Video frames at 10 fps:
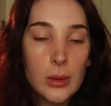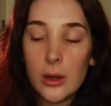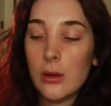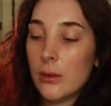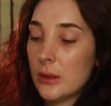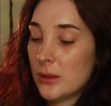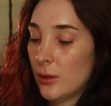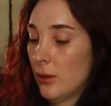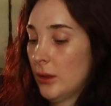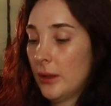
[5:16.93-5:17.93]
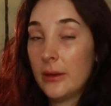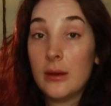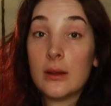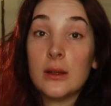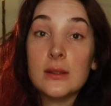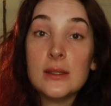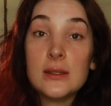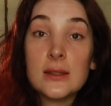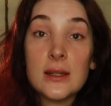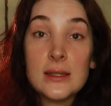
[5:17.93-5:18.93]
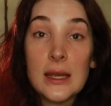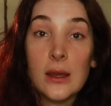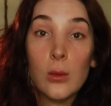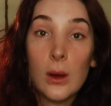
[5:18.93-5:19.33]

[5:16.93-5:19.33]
Better go get started because this is gonna take a